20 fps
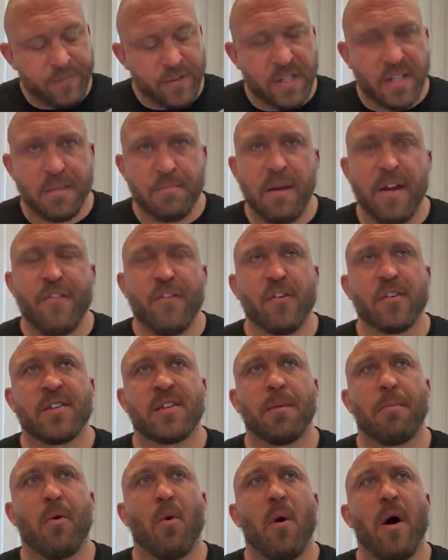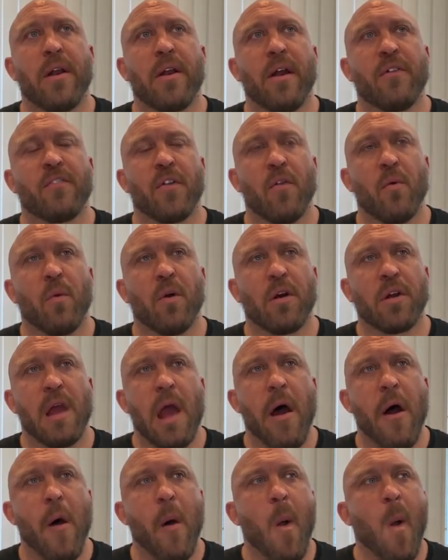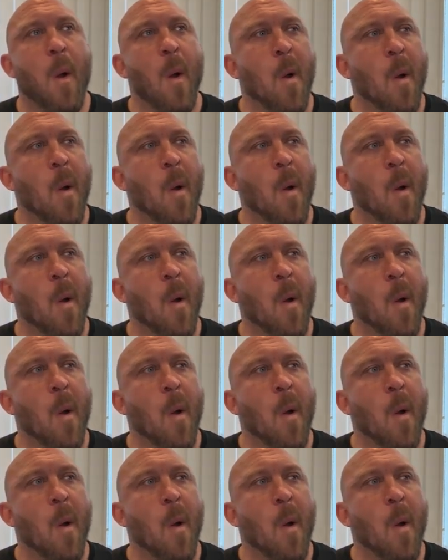This is my first sip of water after the workout.